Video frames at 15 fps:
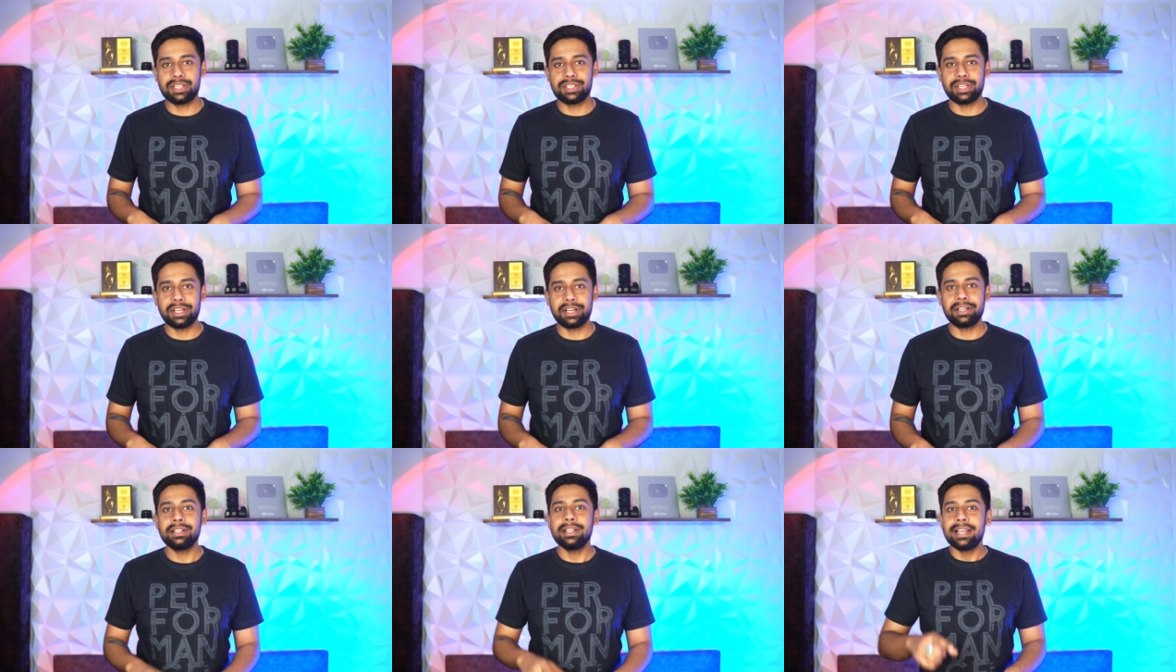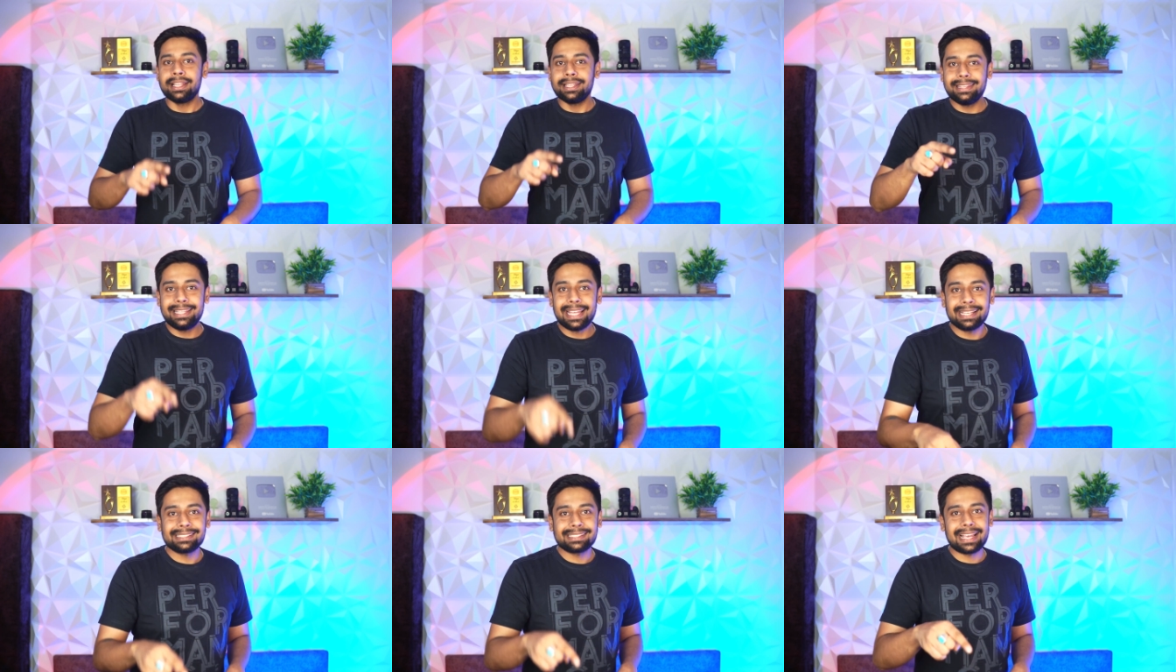engineer,
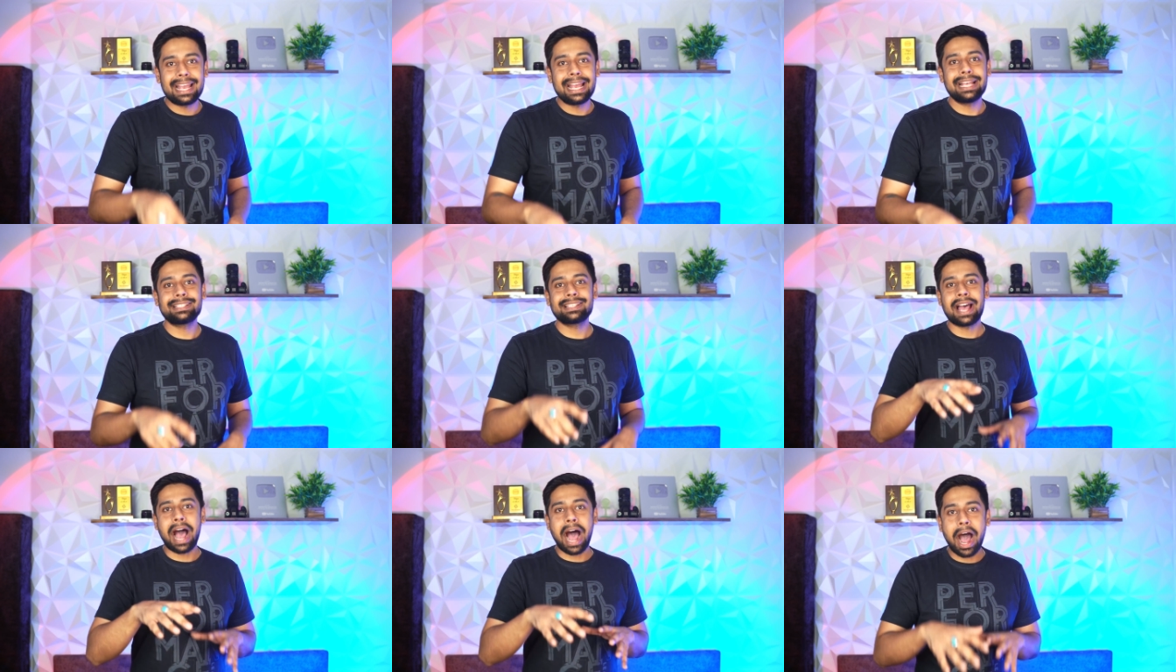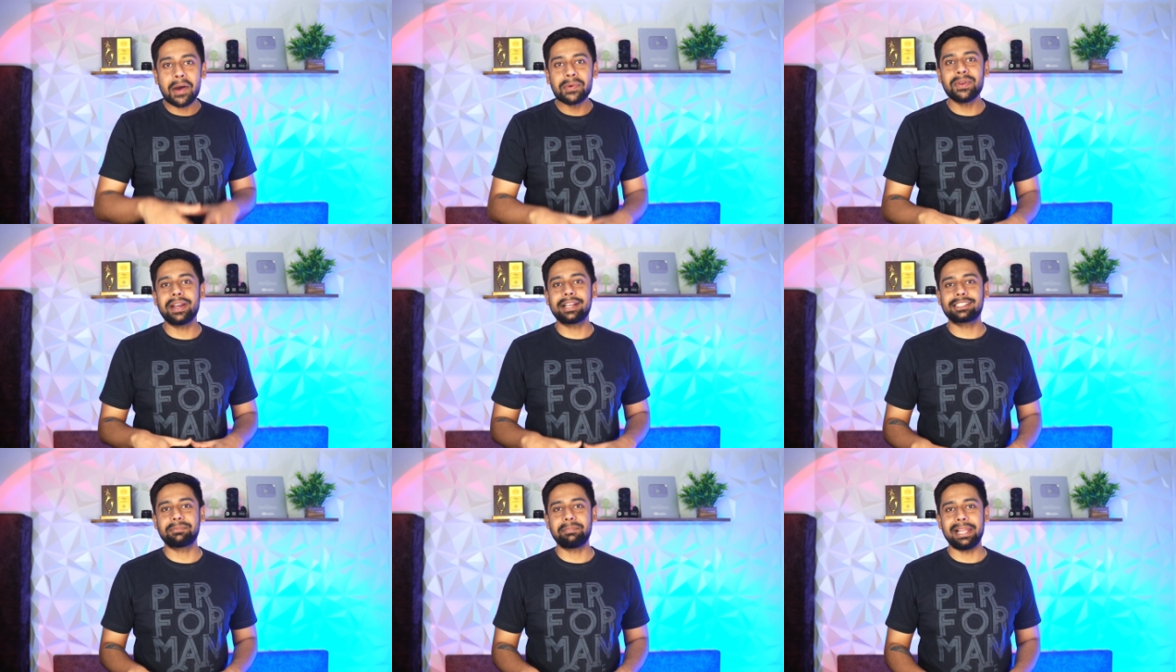this is how you
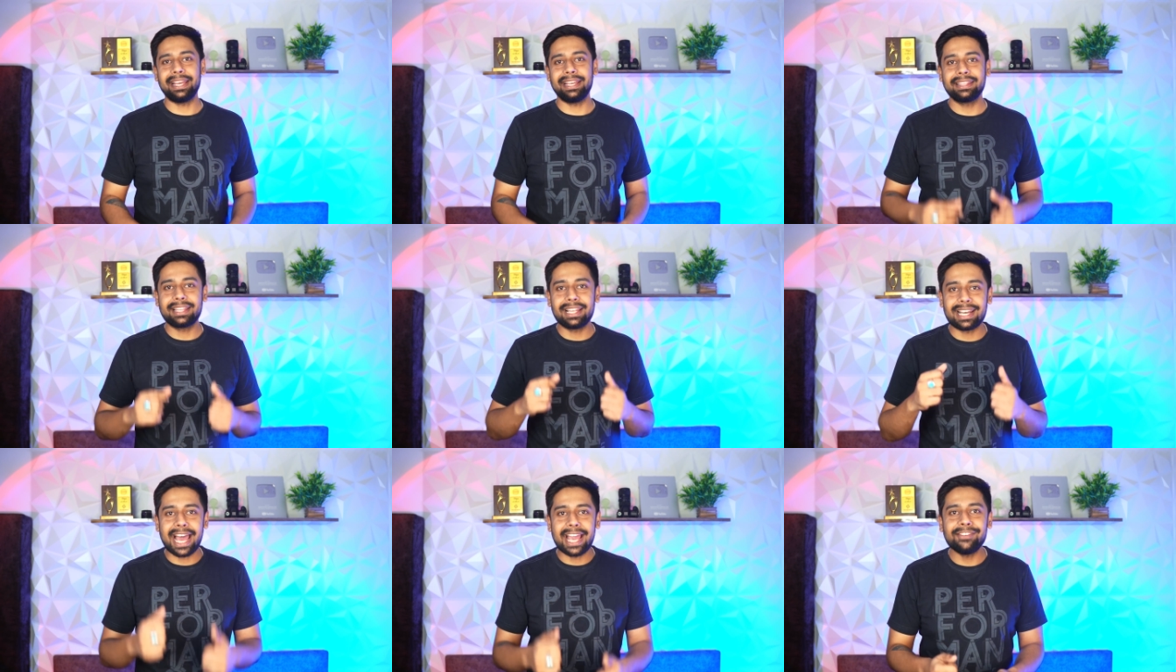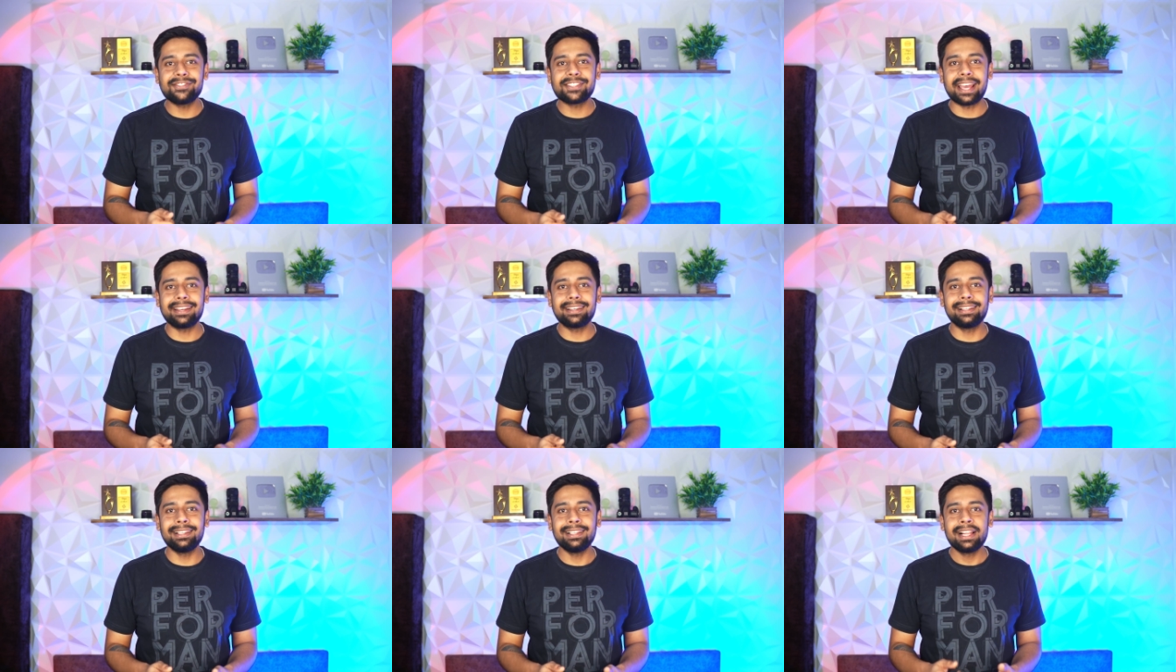explain the life
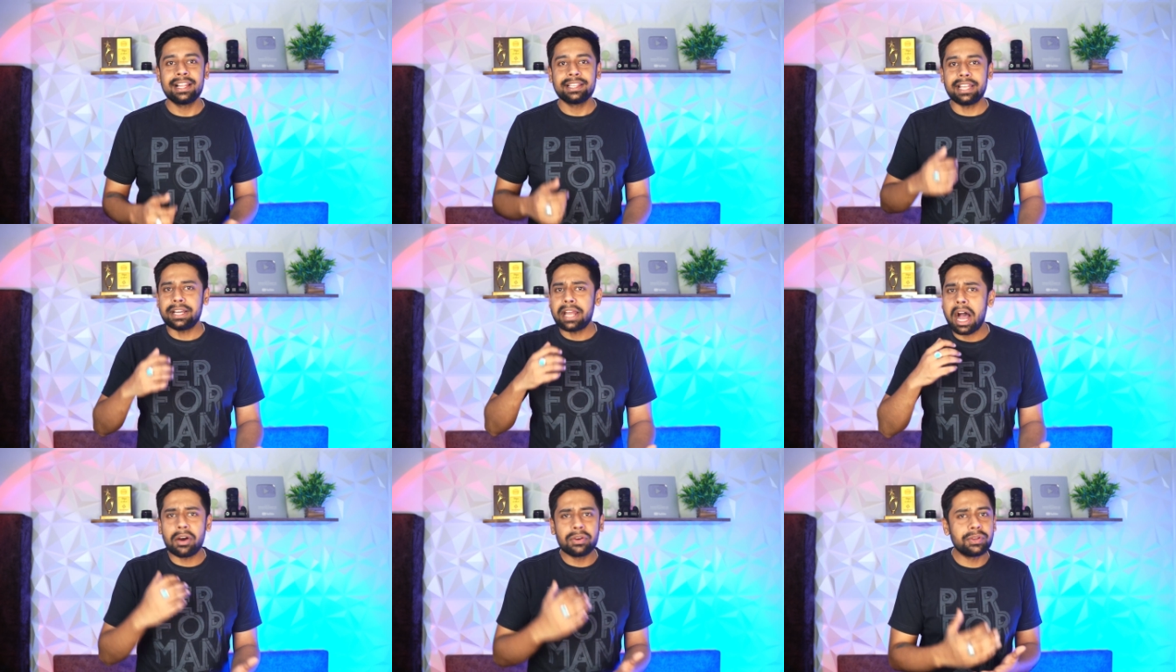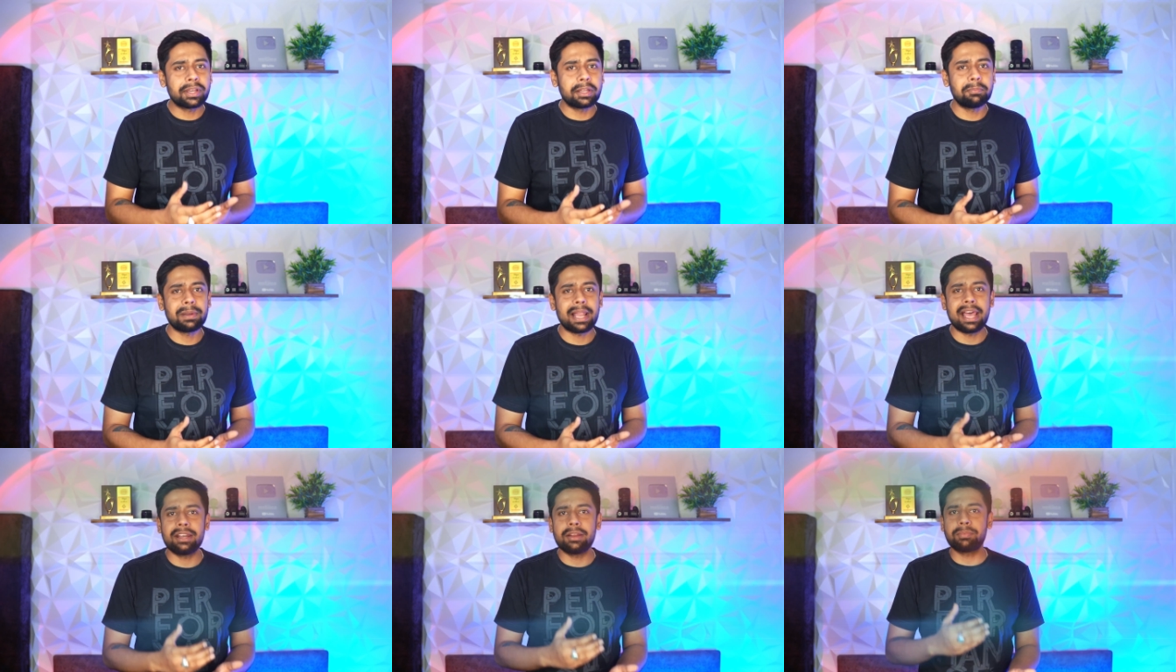cycle, that how you can
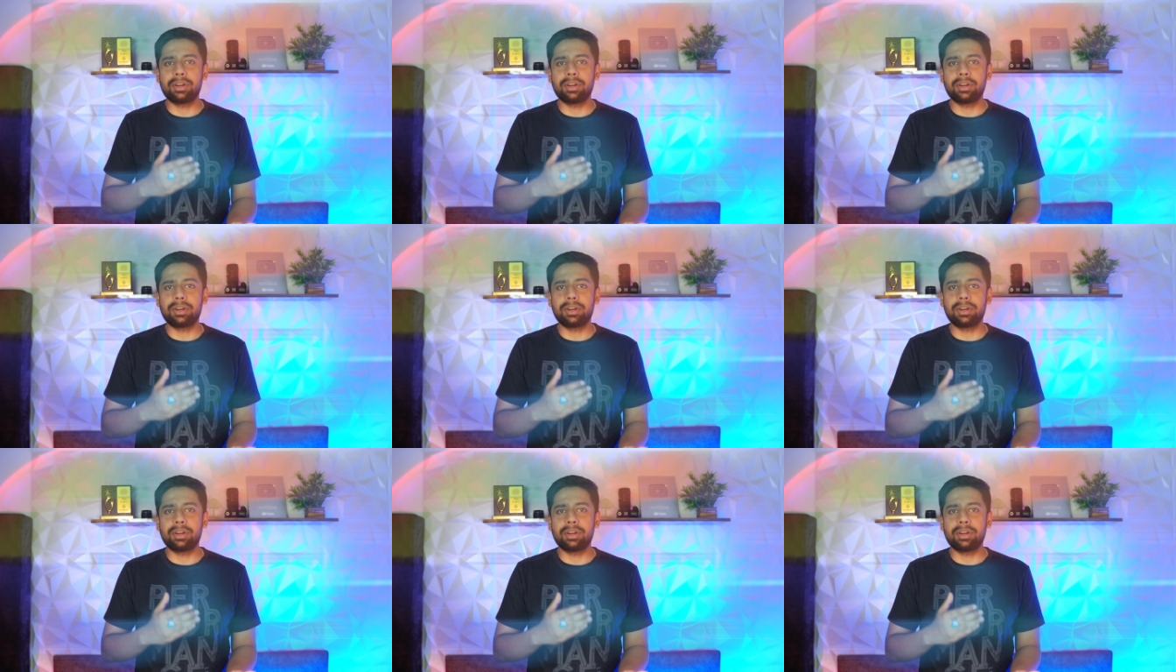plan a